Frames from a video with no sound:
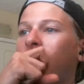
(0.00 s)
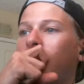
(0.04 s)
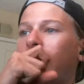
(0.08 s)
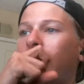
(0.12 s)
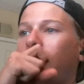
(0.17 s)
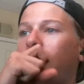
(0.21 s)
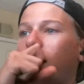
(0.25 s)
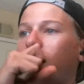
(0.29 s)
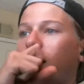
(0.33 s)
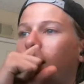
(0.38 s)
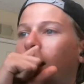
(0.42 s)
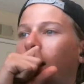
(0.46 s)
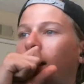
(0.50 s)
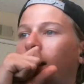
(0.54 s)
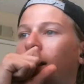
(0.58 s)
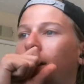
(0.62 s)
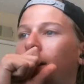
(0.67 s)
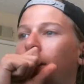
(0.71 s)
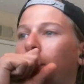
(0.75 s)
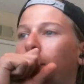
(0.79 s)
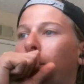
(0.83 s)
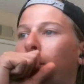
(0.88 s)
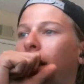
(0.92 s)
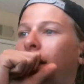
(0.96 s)
later on.
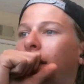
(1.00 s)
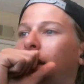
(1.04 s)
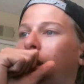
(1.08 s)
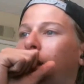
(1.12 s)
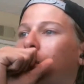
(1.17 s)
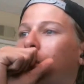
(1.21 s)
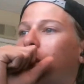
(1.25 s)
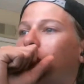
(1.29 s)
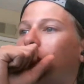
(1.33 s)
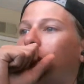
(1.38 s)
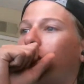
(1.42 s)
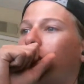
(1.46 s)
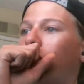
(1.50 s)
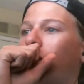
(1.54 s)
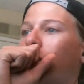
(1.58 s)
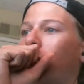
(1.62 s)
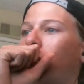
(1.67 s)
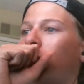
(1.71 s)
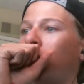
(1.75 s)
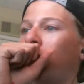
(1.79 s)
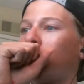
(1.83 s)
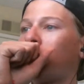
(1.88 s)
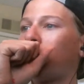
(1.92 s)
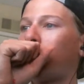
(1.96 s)
My tip to you
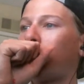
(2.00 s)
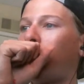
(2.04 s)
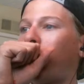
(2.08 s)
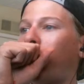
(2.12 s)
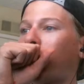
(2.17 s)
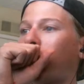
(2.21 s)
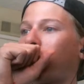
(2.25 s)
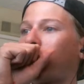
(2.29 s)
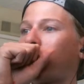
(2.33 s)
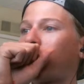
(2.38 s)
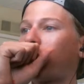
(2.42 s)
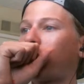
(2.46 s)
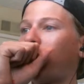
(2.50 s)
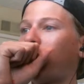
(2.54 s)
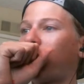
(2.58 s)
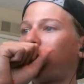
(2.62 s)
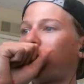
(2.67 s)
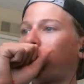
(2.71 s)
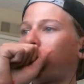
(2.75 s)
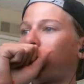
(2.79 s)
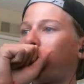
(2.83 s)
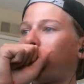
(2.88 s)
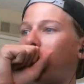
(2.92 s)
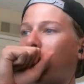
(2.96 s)
is buy yourself
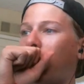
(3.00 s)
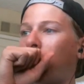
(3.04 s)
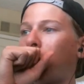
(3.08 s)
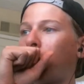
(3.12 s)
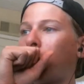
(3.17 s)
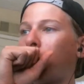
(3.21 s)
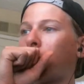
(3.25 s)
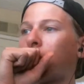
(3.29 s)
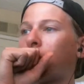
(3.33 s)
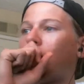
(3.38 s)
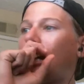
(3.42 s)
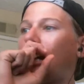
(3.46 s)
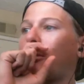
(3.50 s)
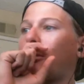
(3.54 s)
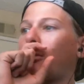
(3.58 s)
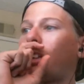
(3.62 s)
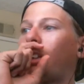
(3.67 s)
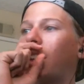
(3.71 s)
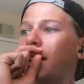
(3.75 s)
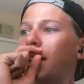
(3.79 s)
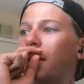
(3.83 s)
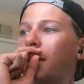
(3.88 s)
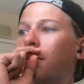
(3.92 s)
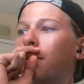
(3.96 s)
some time to
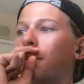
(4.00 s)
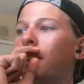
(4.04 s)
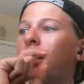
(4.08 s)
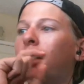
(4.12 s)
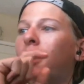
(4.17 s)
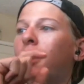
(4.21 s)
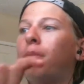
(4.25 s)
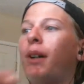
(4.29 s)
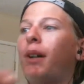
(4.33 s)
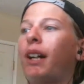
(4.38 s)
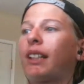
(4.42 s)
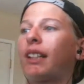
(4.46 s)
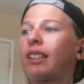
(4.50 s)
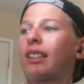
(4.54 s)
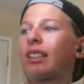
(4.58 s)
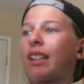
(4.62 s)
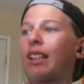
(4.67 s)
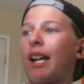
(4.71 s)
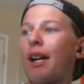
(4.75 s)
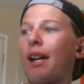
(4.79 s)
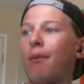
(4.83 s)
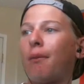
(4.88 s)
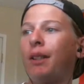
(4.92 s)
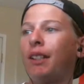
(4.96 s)
outrun him by
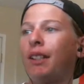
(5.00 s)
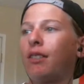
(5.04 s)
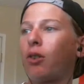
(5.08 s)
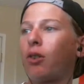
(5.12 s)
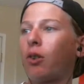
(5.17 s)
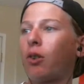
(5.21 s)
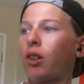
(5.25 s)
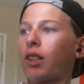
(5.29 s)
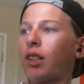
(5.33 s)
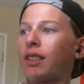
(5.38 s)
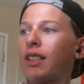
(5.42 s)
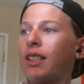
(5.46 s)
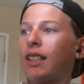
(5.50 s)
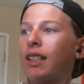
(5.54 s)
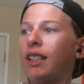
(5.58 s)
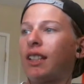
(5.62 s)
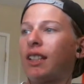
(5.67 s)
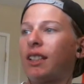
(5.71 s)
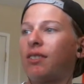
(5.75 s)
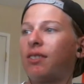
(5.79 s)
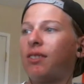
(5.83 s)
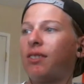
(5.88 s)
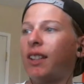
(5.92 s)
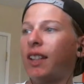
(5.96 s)
slamming doors in
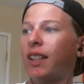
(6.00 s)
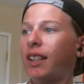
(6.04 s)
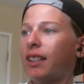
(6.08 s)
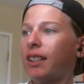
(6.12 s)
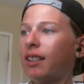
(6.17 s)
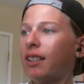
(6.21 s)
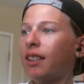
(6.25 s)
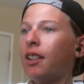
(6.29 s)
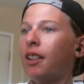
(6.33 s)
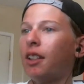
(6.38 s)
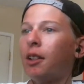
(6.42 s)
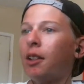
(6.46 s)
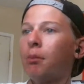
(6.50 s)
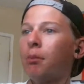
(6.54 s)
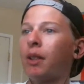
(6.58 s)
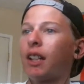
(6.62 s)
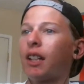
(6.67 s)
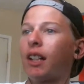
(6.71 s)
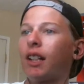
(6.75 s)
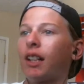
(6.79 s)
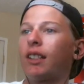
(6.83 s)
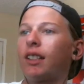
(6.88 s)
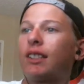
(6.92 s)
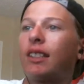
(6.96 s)
his face,
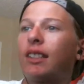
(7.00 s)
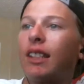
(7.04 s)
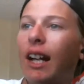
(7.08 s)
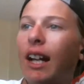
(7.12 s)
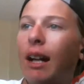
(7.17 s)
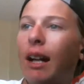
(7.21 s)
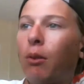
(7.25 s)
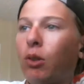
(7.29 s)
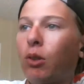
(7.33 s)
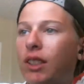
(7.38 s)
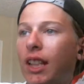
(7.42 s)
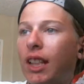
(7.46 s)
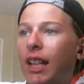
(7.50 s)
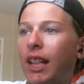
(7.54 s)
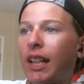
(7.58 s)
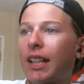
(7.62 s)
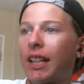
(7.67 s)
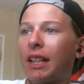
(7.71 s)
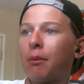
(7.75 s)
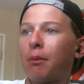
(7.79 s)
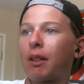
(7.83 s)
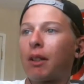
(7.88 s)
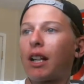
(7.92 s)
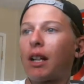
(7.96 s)
because that will take
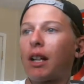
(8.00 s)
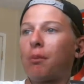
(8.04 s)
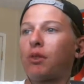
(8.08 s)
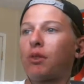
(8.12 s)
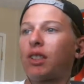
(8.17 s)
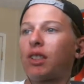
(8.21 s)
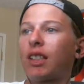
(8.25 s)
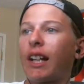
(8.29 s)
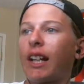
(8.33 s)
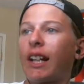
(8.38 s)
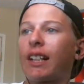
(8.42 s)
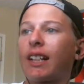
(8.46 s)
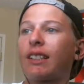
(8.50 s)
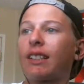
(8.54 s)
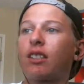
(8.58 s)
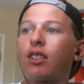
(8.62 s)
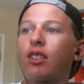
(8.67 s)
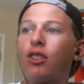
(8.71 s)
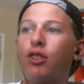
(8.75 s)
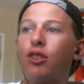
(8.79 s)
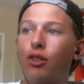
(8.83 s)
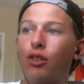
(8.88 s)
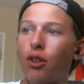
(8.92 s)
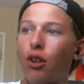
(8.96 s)
him a couple
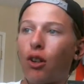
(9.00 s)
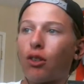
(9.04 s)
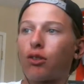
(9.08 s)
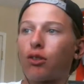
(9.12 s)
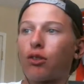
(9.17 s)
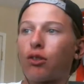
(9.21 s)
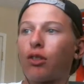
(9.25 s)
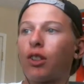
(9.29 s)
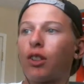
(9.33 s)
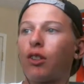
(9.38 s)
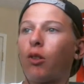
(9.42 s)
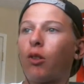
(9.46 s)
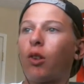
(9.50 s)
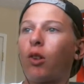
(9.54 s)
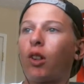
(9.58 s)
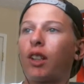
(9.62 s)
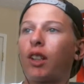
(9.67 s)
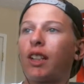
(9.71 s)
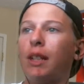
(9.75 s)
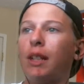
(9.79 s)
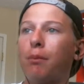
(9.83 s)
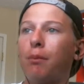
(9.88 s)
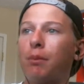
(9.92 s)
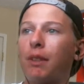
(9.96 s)
seconds to go through the door.
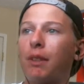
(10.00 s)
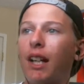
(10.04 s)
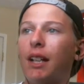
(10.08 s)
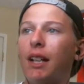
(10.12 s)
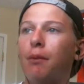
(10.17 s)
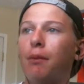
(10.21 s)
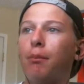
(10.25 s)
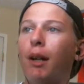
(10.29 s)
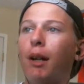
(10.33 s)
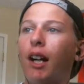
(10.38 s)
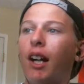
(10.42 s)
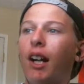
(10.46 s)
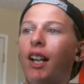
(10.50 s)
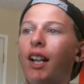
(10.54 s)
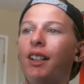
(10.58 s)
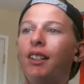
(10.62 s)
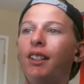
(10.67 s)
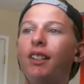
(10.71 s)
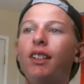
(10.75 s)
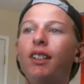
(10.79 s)
Keep that in mind.